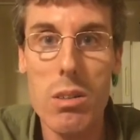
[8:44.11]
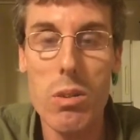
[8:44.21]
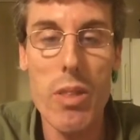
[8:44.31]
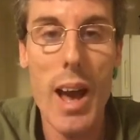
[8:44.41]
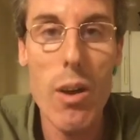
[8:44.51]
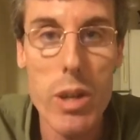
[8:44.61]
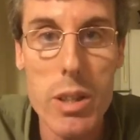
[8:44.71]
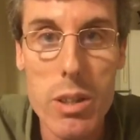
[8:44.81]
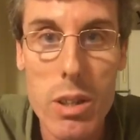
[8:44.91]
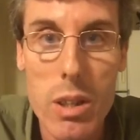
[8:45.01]
Without
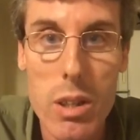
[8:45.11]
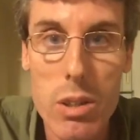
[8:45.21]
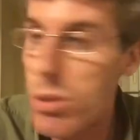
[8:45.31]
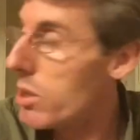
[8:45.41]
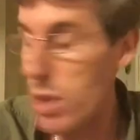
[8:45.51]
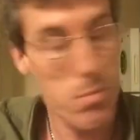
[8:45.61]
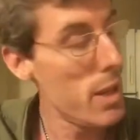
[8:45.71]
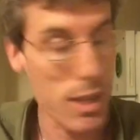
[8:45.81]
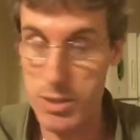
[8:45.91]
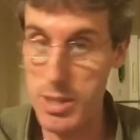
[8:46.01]
it, you could not
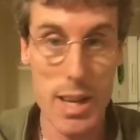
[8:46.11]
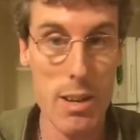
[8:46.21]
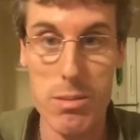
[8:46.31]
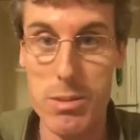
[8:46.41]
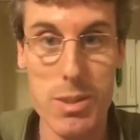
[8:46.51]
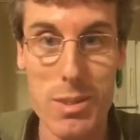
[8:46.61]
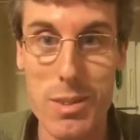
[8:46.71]
make a sound.